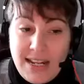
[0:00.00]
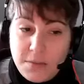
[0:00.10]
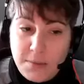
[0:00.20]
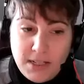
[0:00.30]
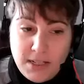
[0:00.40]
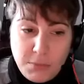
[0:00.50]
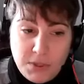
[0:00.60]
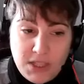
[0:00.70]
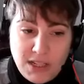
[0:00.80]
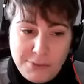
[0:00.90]
is a big deal,
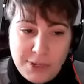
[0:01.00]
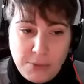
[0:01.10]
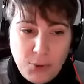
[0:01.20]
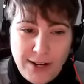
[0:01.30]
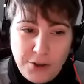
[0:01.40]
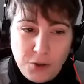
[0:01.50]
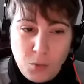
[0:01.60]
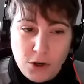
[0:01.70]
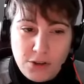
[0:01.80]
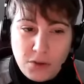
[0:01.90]
particularly when I point out that
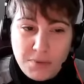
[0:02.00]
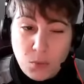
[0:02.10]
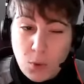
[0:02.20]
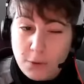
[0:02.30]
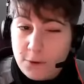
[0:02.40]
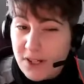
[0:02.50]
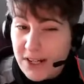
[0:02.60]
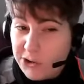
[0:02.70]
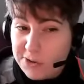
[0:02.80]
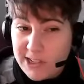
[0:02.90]
one of them is
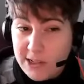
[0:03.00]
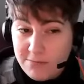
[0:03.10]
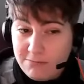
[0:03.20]
1,4-dioxin.